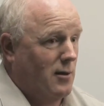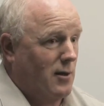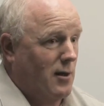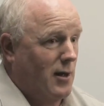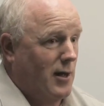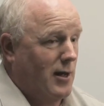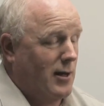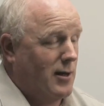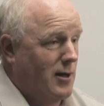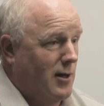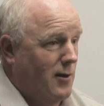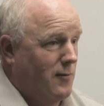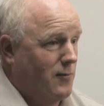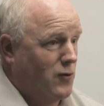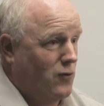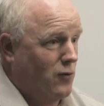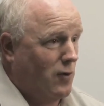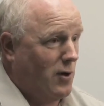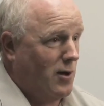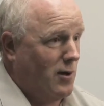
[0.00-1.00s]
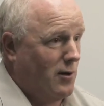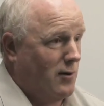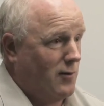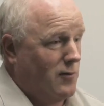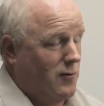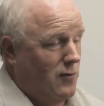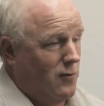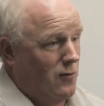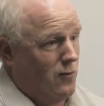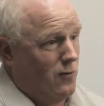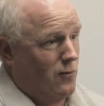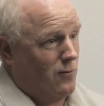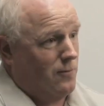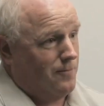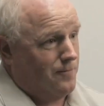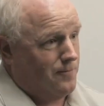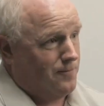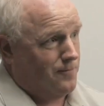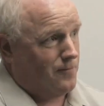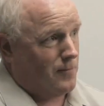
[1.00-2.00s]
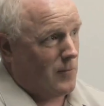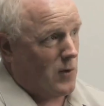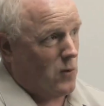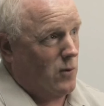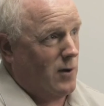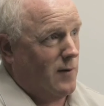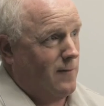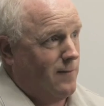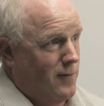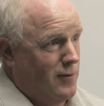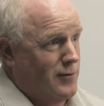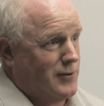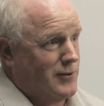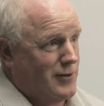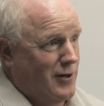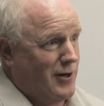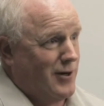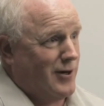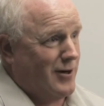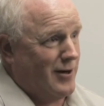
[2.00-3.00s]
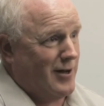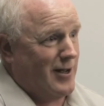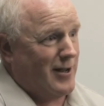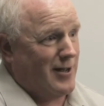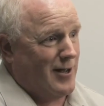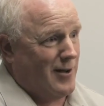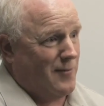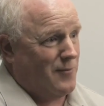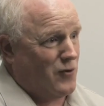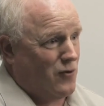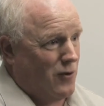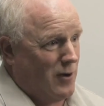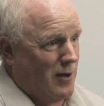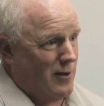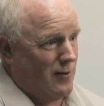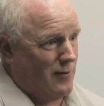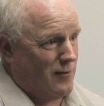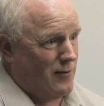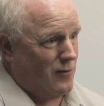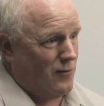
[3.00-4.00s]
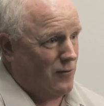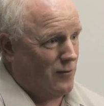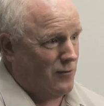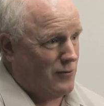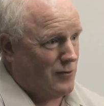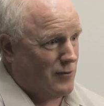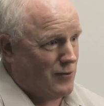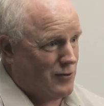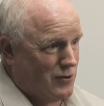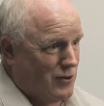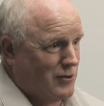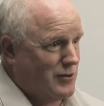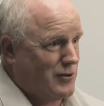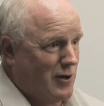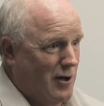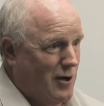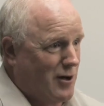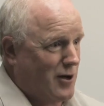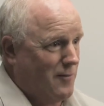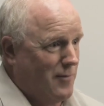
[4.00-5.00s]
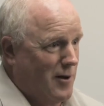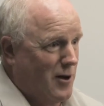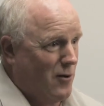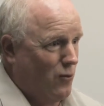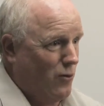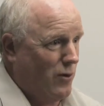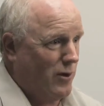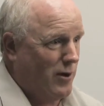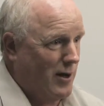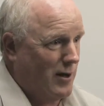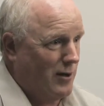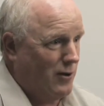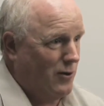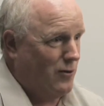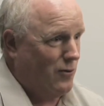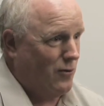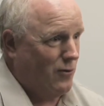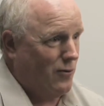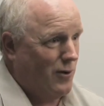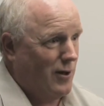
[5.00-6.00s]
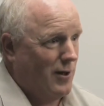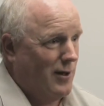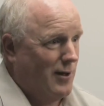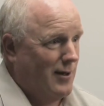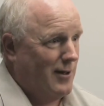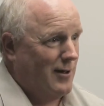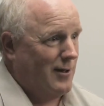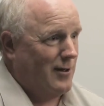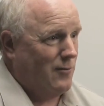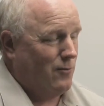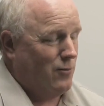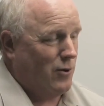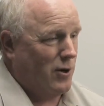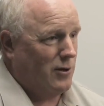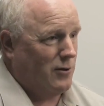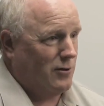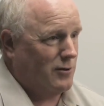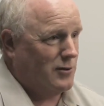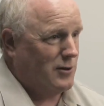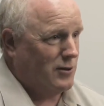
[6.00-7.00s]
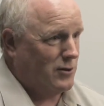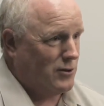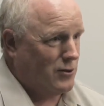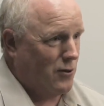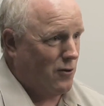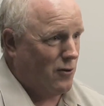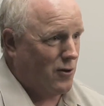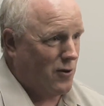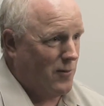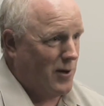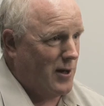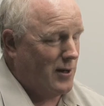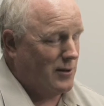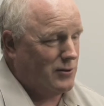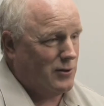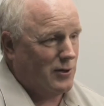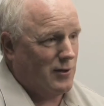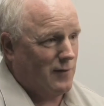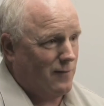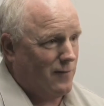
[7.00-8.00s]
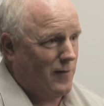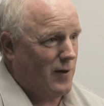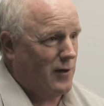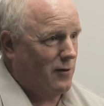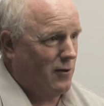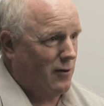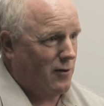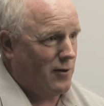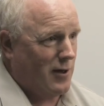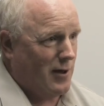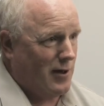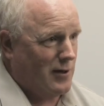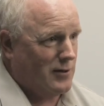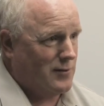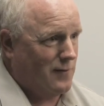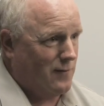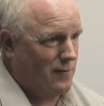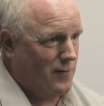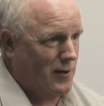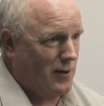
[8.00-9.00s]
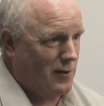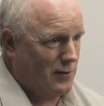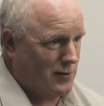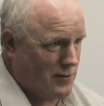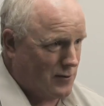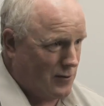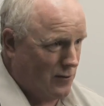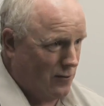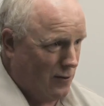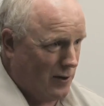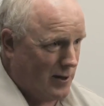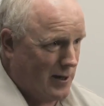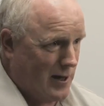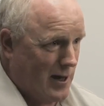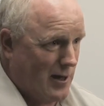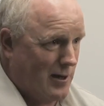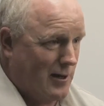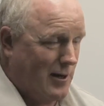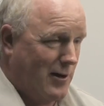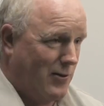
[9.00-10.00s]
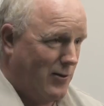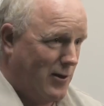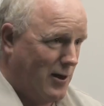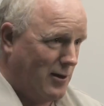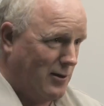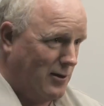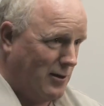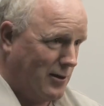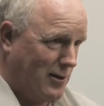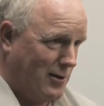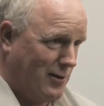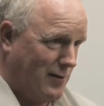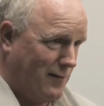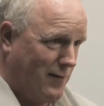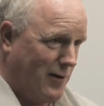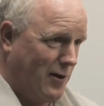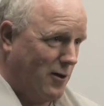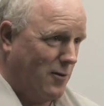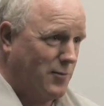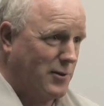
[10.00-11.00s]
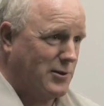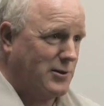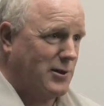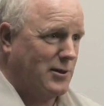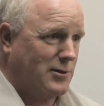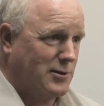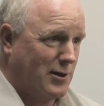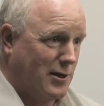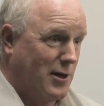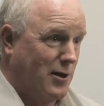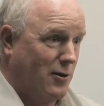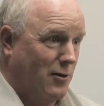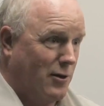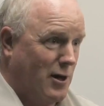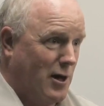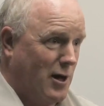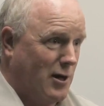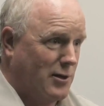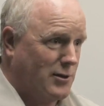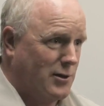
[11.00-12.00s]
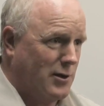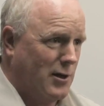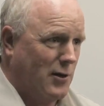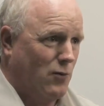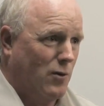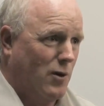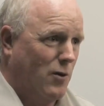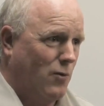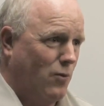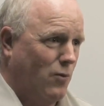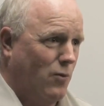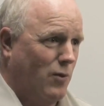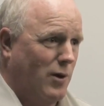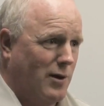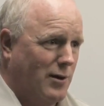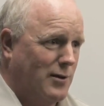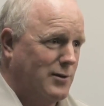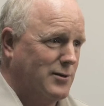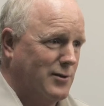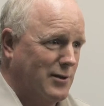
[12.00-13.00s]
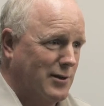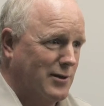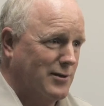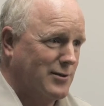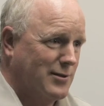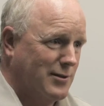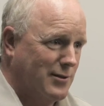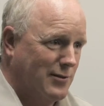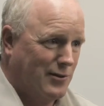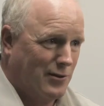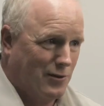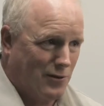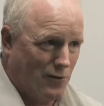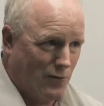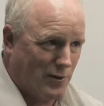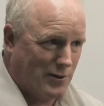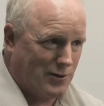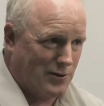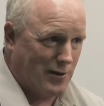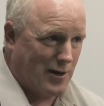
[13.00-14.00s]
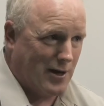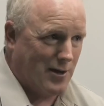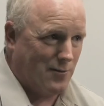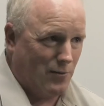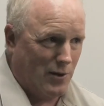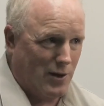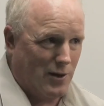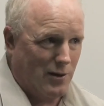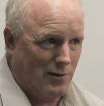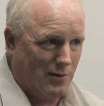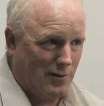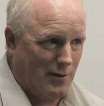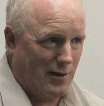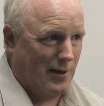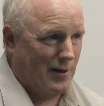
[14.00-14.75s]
I kept trying to, when I first started, I kept trying to just talk about what I knew. But using show commands, you can find all kinds of things to look at. And then you can develop a sense of curiosity. Well, what is this? You know, what's that mean?